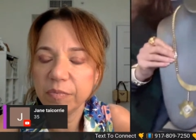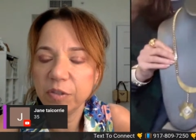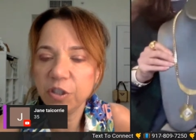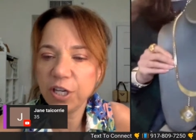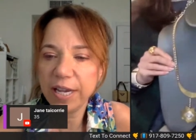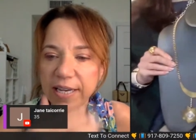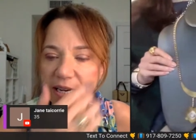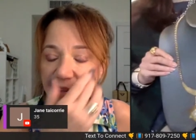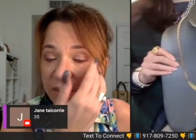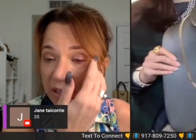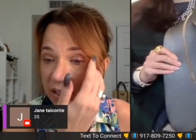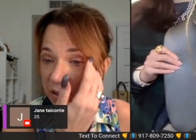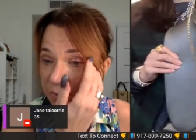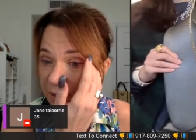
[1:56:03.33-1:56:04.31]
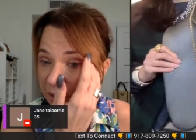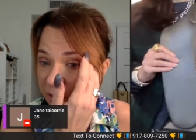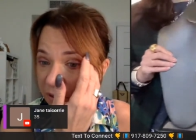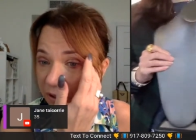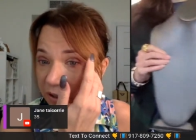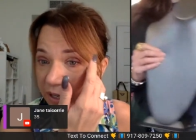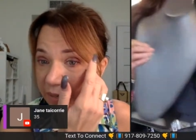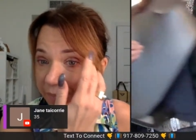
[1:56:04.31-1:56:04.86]
Jane, I think you mean
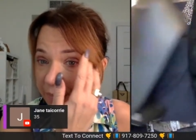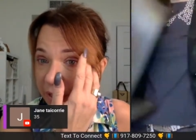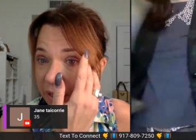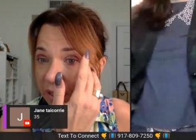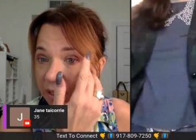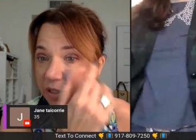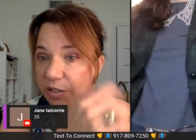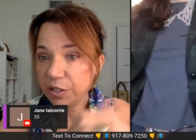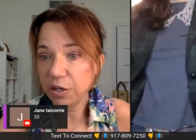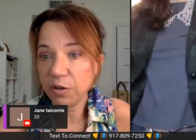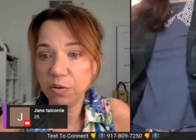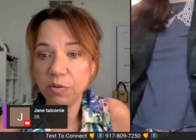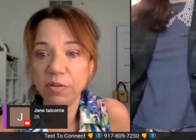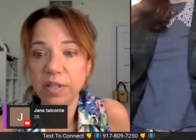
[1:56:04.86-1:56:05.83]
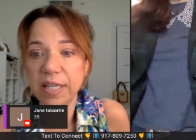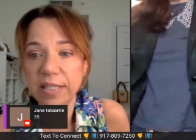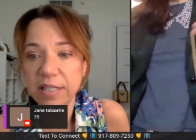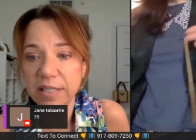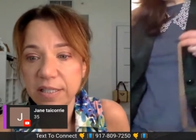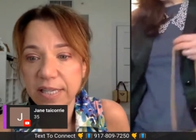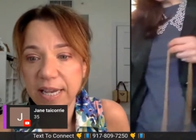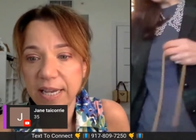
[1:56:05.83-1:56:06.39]
30. So
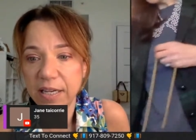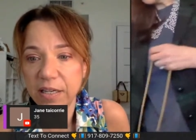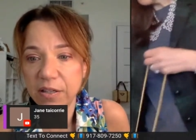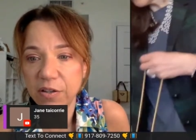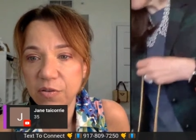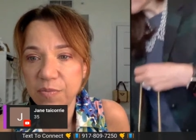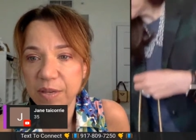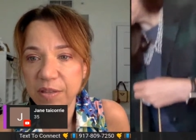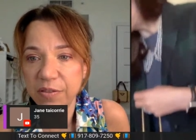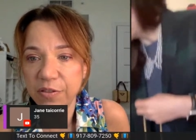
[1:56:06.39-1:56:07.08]
let's say you mean